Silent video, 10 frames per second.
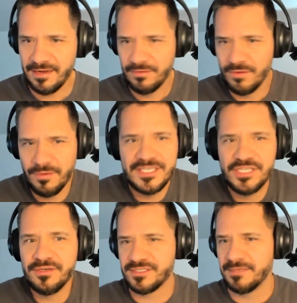What do I
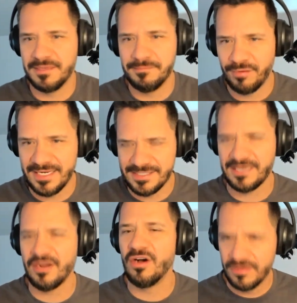do if something breaks?
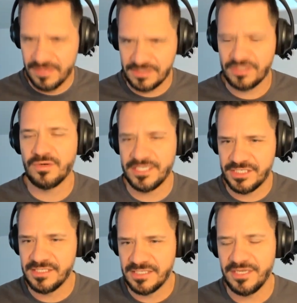Like all the
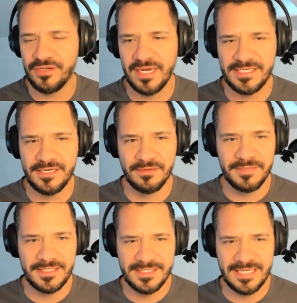questions that you guys hear a
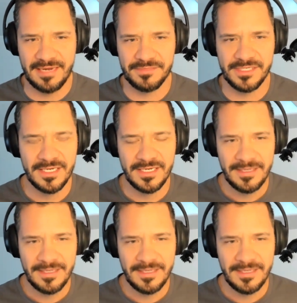million times.